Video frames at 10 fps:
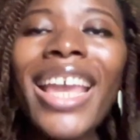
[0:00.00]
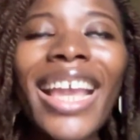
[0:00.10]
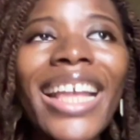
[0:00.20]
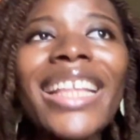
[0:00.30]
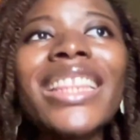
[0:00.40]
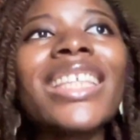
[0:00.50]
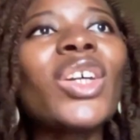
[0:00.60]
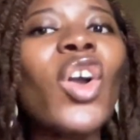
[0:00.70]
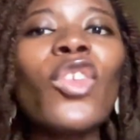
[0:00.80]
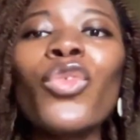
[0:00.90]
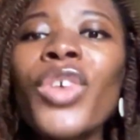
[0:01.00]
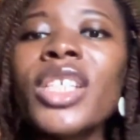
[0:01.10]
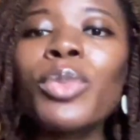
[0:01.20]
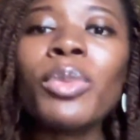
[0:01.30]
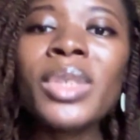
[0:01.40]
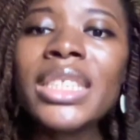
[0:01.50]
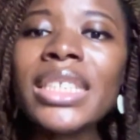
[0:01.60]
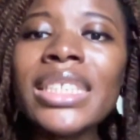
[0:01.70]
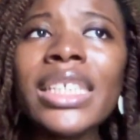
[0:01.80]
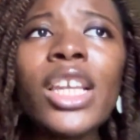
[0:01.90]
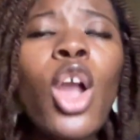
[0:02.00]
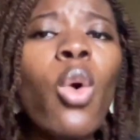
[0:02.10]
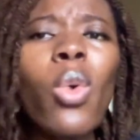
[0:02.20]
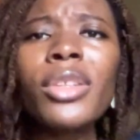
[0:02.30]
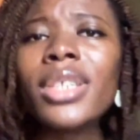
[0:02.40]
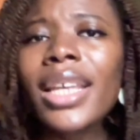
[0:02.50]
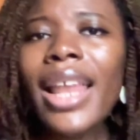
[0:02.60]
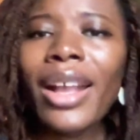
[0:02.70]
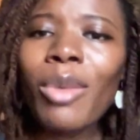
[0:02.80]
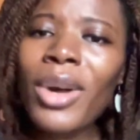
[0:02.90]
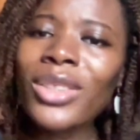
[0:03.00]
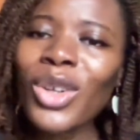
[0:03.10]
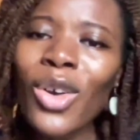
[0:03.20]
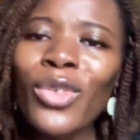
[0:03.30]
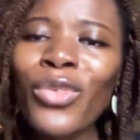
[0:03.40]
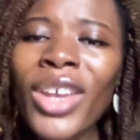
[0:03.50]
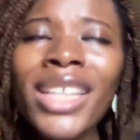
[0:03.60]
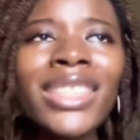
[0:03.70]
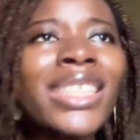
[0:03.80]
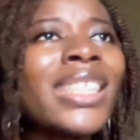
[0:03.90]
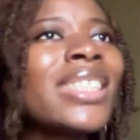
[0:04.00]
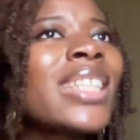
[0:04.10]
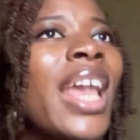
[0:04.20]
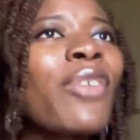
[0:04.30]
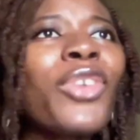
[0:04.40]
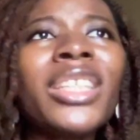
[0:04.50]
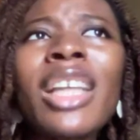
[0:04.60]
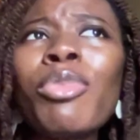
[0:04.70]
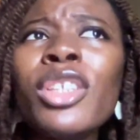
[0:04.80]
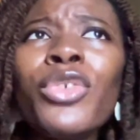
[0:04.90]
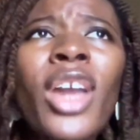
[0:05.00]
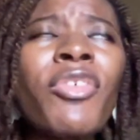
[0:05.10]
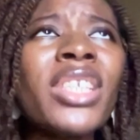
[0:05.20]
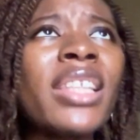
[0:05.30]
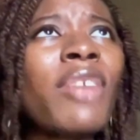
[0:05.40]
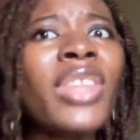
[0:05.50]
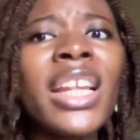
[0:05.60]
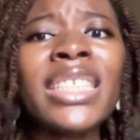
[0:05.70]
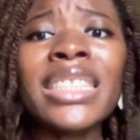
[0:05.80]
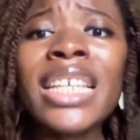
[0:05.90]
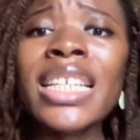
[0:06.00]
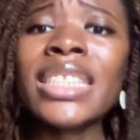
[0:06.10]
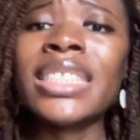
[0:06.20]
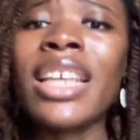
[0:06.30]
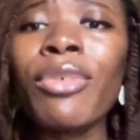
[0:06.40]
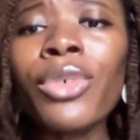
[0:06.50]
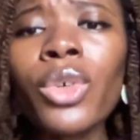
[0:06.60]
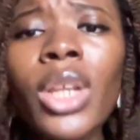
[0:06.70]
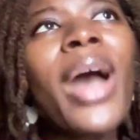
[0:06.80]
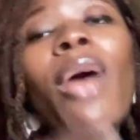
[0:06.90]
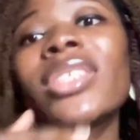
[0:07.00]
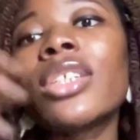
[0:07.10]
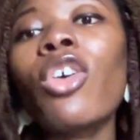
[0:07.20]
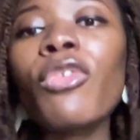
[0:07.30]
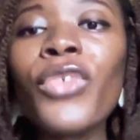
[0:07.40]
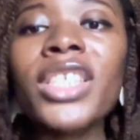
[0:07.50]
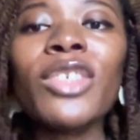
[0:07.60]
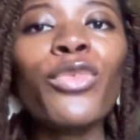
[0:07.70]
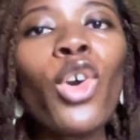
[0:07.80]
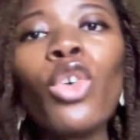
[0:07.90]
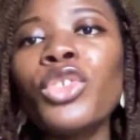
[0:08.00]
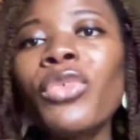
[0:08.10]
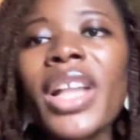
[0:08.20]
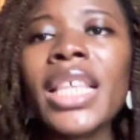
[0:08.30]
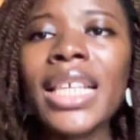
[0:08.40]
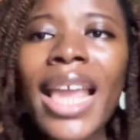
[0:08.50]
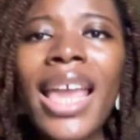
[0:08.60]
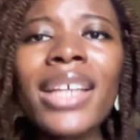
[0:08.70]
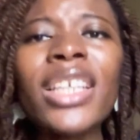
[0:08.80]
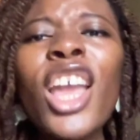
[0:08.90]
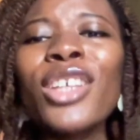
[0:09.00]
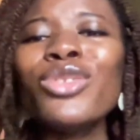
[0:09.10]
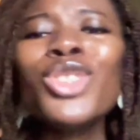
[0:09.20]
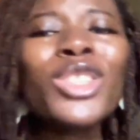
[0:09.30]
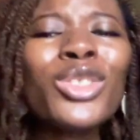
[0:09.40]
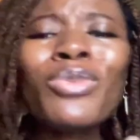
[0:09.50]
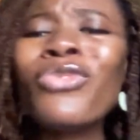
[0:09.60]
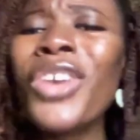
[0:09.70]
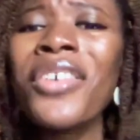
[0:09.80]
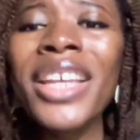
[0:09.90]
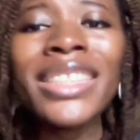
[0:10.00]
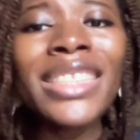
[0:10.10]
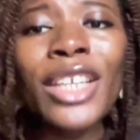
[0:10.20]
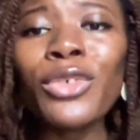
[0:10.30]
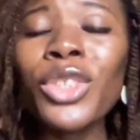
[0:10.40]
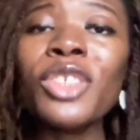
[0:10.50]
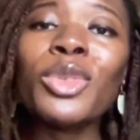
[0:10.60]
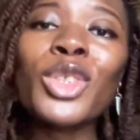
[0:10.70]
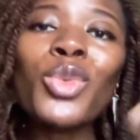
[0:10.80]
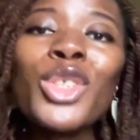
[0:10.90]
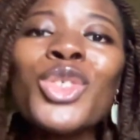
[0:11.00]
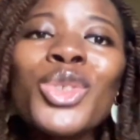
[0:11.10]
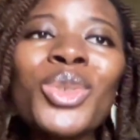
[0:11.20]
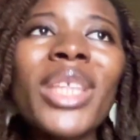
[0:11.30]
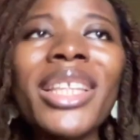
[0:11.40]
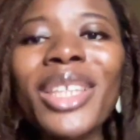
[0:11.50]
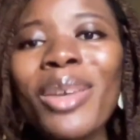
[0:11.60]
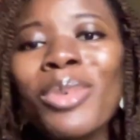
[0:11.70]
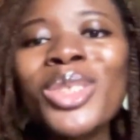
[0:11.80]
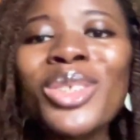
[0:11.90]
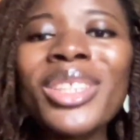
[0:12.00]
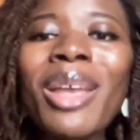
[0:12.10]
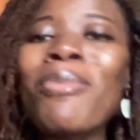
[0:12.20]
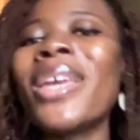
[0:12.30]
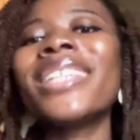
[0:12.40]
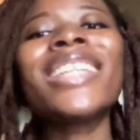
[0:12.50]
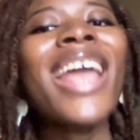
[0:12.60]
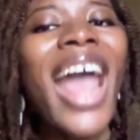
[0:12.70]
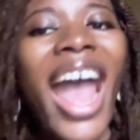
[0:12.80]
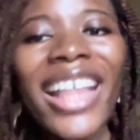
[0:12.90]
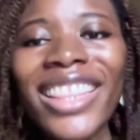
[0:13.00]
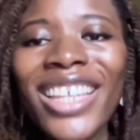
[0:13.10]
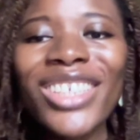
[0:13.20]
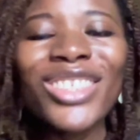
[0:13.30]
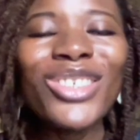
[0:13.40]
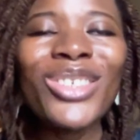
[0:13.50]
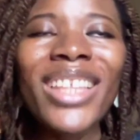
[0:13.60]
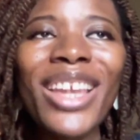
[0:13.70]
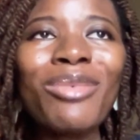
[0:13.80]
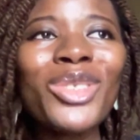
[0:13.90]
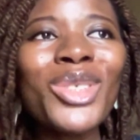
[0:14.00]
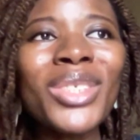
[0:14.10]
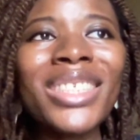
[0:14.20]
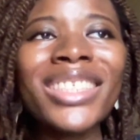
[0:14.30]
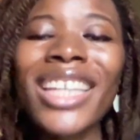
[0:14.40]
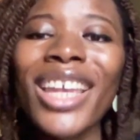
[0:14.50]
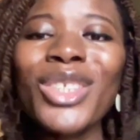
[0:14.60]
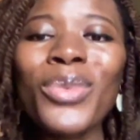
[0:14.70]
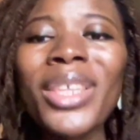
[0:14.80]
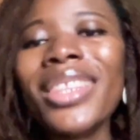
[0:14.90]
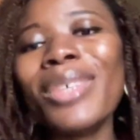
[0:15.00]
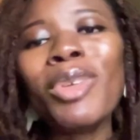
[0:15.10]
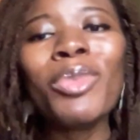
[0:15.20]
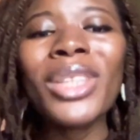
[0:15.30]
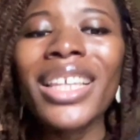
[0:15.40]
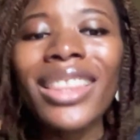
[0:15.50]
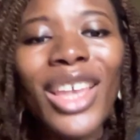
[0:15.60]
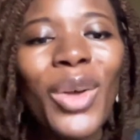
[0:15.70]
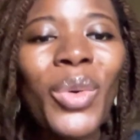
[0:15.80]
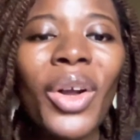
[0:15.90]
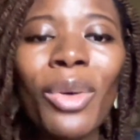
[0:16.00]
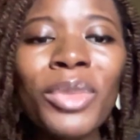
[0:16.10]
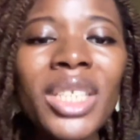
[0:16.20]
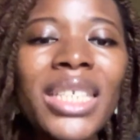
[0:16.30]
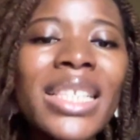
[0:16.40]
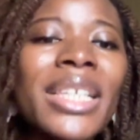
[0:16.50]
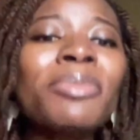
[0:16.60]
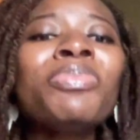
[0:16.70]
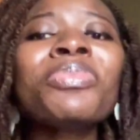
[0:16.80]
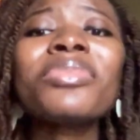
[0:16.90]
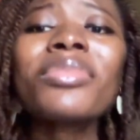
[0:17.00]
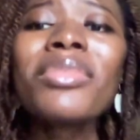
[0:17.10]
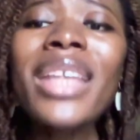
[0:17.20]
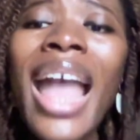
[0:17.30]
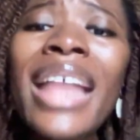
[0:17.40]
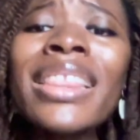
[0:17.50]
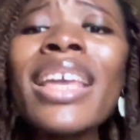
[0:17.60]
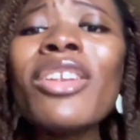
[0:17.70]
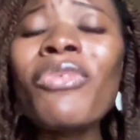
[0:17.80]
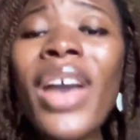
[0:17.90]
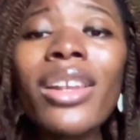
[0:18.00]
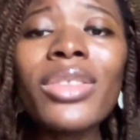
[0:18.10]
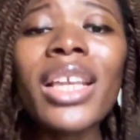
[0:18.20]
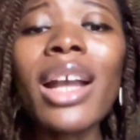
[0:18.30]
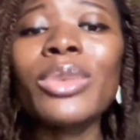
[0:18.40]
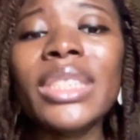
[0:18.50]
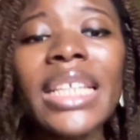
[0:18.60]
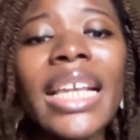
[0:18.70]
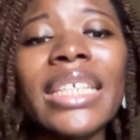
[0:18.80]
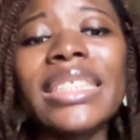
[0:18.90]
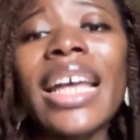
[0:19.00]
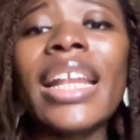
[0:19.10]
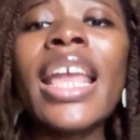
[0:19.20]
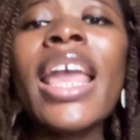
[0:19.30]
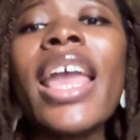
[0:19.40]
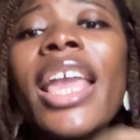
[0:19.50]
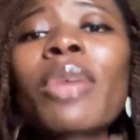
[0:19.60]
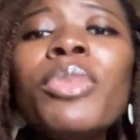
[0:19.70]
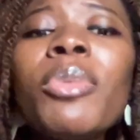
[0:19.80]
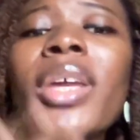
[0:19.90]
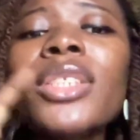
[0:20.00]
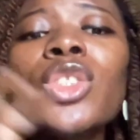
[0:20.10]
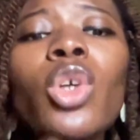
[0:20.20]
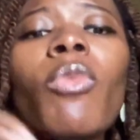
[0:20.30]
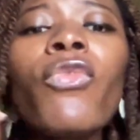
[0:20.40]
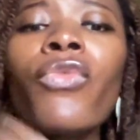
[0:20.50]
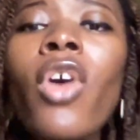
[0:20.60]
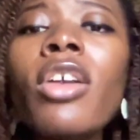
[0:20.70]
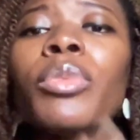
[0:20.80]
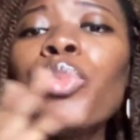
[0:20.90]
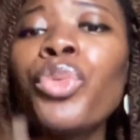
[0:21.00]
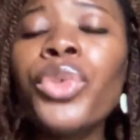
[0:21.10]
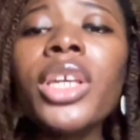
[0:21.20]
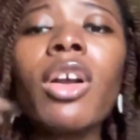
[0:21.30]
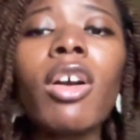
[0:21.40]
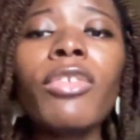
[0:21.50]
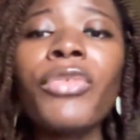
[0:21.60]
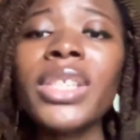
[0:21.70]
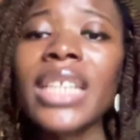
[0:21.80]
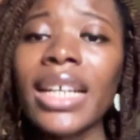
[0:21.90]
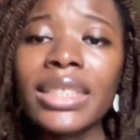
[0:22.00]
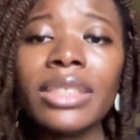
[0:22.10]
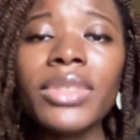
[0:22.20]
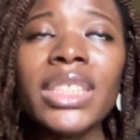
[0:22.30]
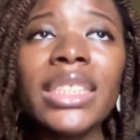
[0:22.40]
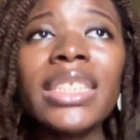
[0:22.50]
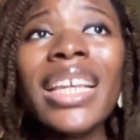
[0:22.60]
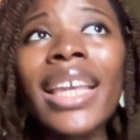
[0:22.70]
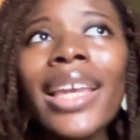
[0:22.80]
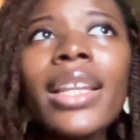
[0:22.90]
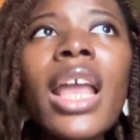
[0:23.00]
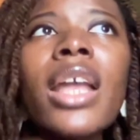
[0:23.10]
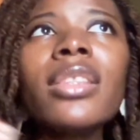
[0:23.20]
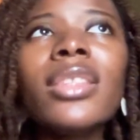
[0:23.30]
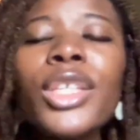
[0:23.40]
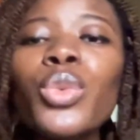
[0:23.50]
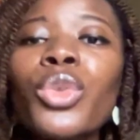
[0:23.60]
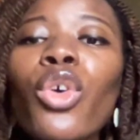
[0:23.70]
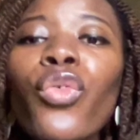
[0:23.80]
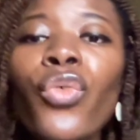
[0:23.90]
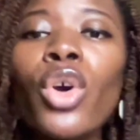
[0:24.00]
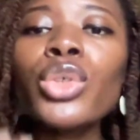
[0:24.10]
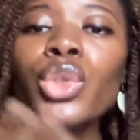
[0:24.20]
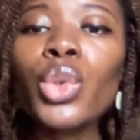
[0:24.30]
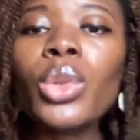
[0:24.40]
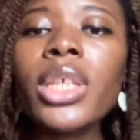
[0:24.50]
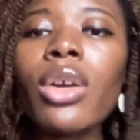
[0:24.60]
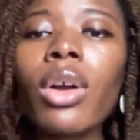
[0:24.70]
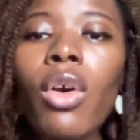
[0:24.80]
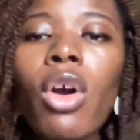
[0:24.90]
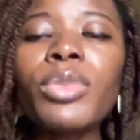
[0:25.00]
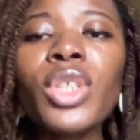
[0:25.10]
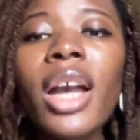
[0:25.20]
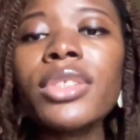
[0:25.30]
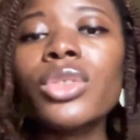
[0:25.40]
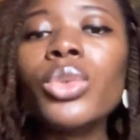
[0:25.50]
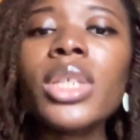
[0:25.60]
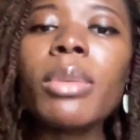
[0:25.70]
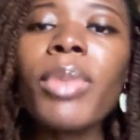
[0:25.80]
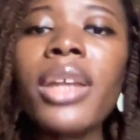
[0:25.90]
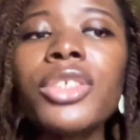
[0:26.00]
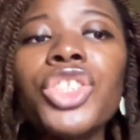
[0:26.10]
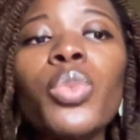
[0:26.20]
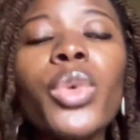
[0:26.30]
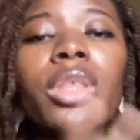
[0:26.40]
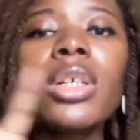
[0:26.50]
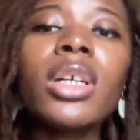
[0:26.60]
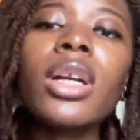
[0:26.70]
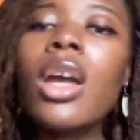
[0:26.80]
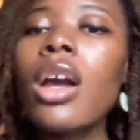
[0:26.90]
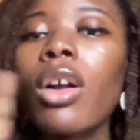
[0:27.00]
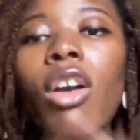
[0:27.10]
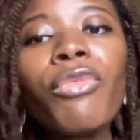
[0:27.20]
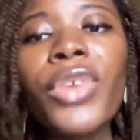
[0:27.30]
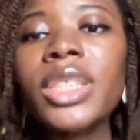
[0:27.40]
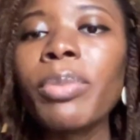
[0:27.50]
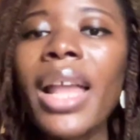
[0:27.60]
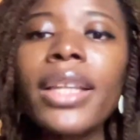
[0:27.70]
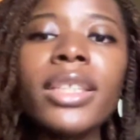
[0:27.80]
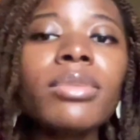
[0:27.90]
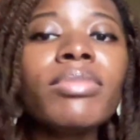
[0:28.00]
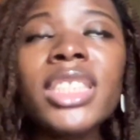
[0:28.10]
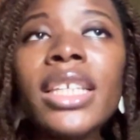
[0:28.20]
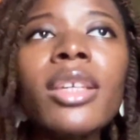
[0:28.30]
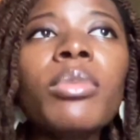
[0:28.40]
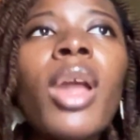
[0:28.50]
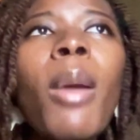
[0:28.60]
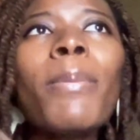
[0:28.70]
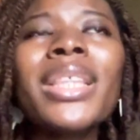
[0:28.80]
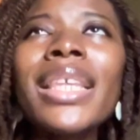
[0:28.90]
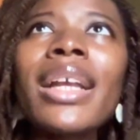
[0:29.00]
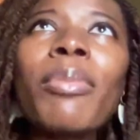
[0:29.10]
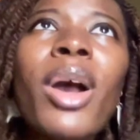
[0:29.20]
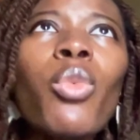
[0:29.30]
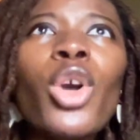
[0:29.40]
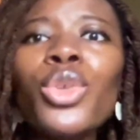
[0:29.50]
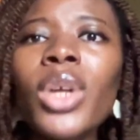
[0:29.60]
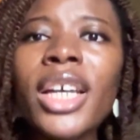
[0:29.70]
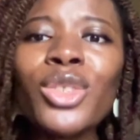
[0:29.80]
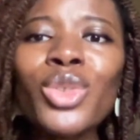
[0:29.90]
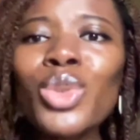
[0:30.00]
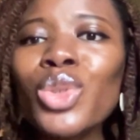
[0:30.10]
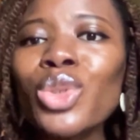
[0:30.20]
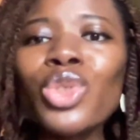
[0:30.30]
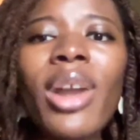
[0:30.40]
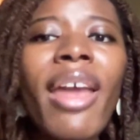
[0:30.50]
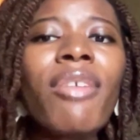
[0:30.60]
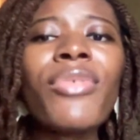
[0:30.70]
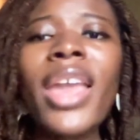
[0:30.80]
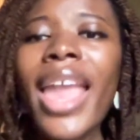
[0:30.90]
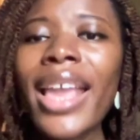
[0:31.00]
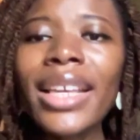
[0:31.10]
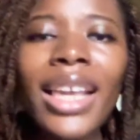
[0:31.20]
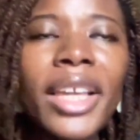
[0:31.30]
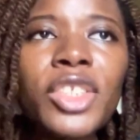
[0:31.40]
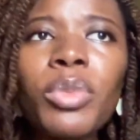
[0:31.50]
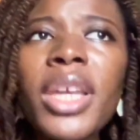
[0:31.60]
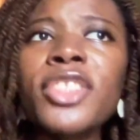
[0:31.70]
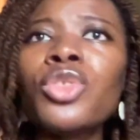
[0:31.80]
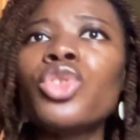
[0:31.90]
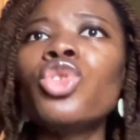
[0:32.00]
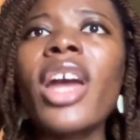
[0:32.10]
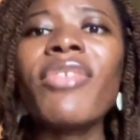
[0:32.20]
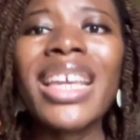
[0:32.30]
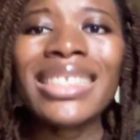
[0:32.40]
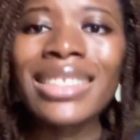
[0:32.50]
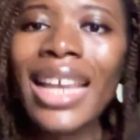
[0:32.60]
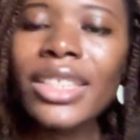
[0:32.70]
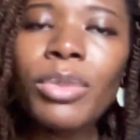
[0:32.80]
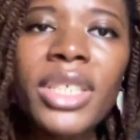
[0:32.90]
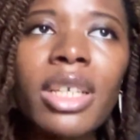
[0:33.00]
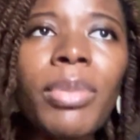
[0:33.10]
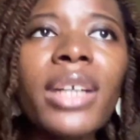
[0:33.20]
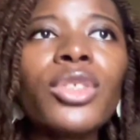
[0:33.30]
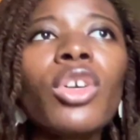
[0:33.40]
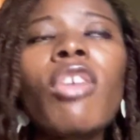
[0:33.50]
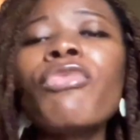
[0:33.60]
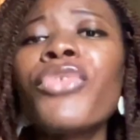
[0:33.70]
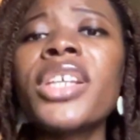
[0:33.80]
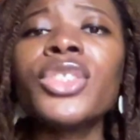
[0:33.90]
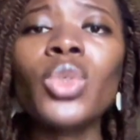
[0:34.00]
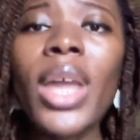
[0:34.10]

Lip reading: in the conference publicity. What do they like about the conferences? For example, if you have a staff that has attended 7, how has the conference evolved over the years? Just very insightful things, because once you do that, they post on their page, and then they're able to share it with the people in their own community. And then the final thing I would say is that implement some fun pre-conference activities. Again, this will not fall solely on comms. You have to do it in partnership with the conference planning team. But think about what you can do to drive engagement, to drive excitement about the conference, to